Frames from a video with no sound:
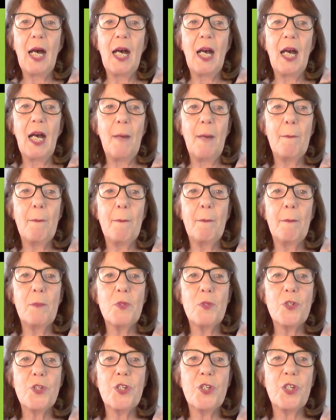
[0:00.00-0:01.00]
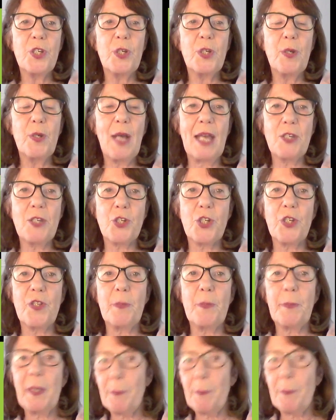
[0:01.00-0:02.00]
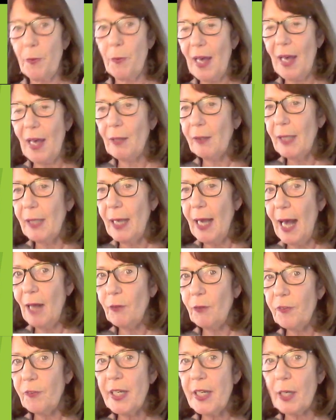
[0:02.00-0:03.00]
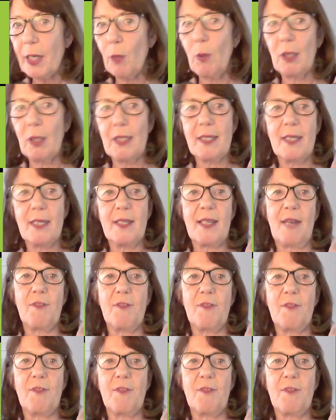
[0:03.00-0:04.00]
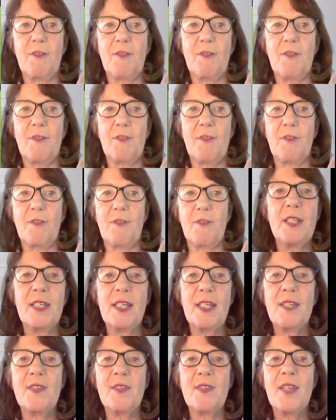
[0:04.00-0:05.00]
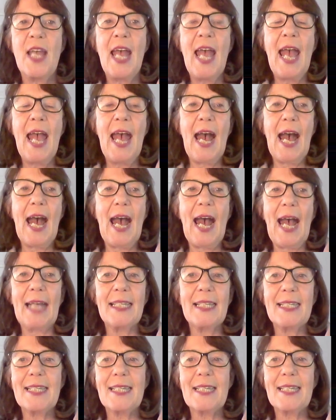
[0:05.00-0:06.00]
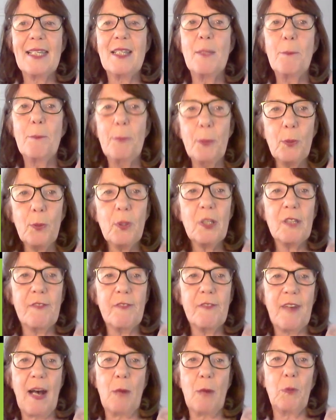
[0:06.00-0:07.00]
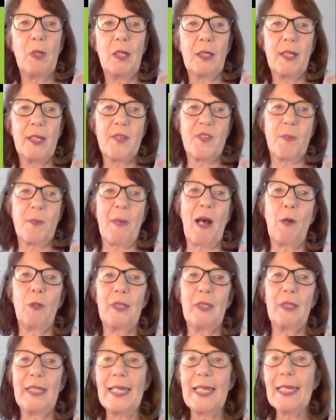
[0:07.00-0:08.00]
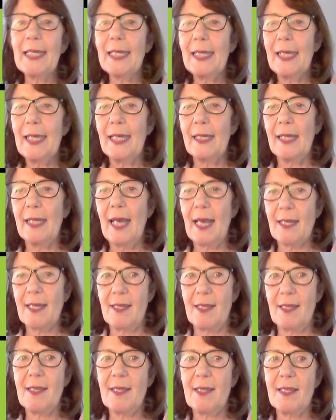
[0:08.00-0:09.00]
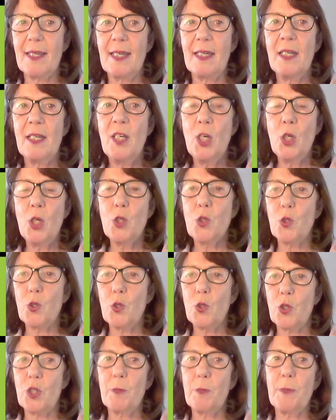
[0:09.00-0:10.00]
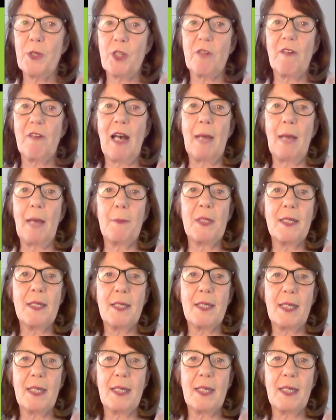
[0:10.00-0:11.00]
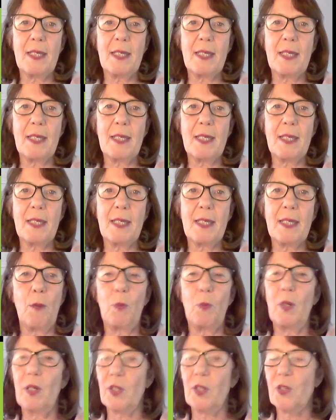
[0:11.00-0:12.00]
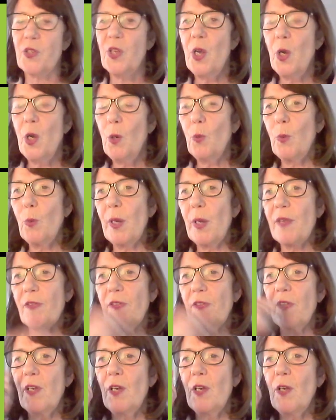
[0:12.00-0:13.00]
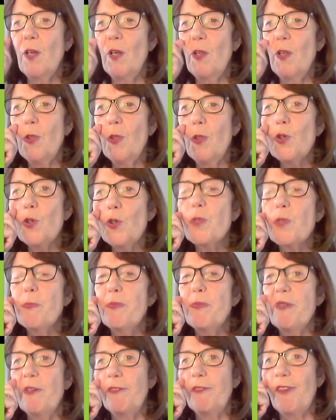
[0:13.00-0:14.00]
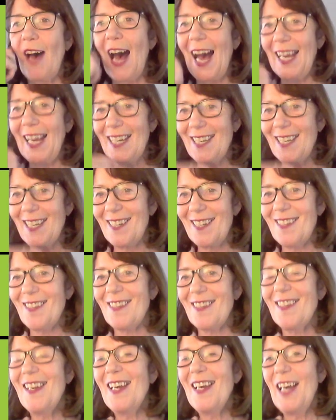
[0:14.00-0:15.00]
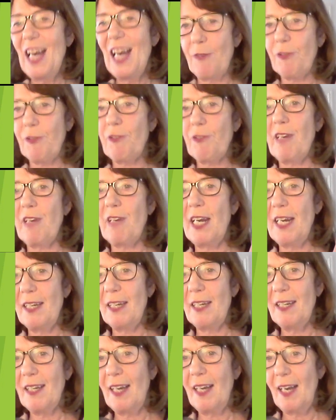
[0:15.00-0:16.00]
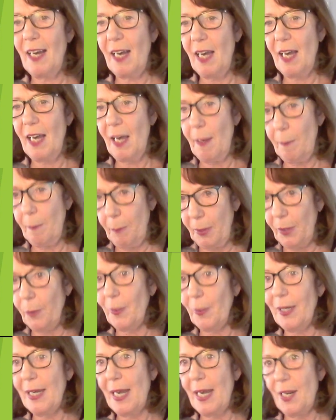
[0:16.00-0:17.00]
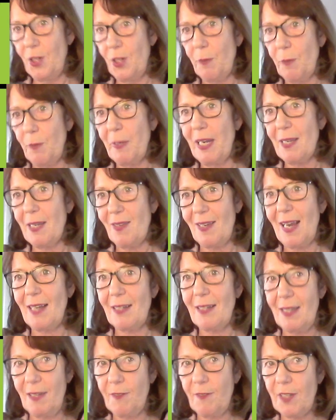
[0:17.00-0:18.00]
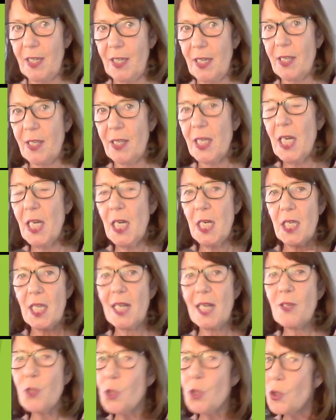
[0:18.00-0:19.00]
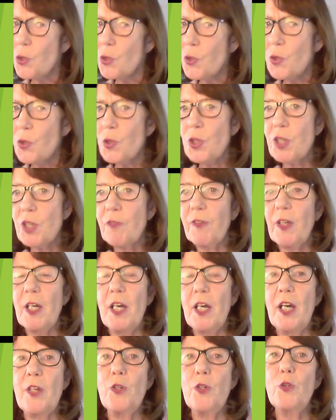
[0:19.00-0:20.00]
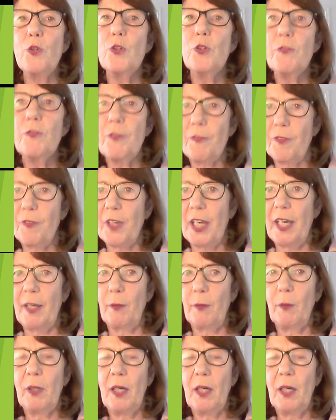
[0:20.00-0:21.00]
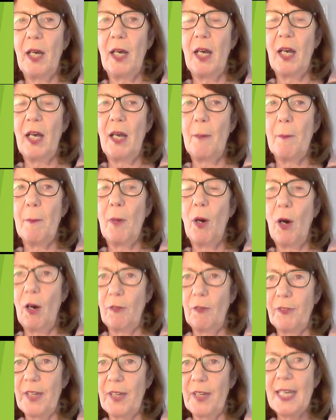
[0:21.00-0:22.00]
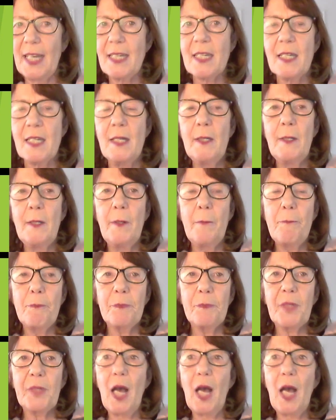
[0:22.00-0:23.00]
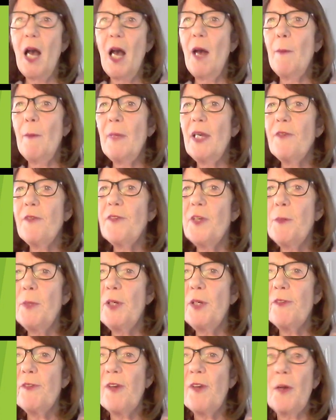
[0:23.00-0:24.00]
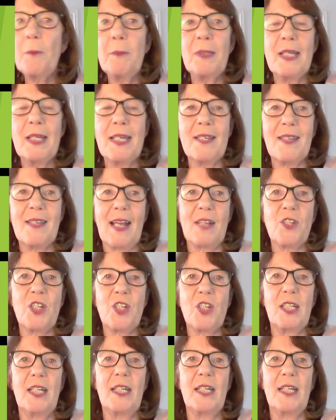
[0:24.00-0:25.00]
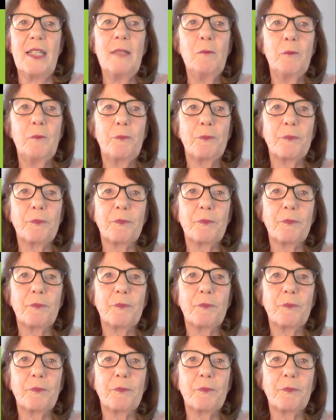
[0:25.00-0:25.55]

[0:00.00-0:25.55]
To ensure that people with health inequalities have the same opportunities. And the bulk of our work is about linking existing social prescribing teams and networks with those providers of green, blue and nature-based activities. That's just sort of an overview of it. If you move on, please, Ashley.